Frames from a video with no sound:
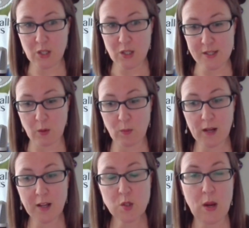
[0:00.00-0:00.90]
So when
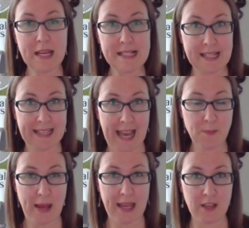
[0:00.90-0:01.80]
I trained in cat
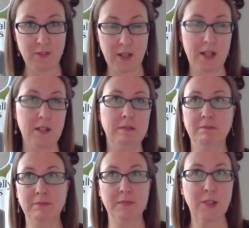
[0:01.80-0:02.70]
behaviour,
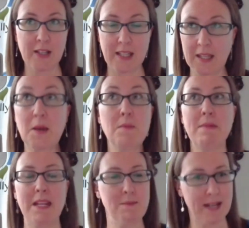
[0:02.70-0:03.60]
crikey,
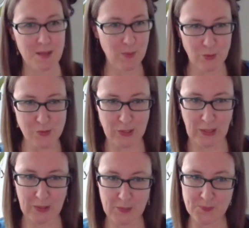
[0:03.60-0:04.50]
many moons
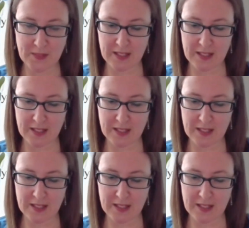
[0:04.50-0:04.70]
ago,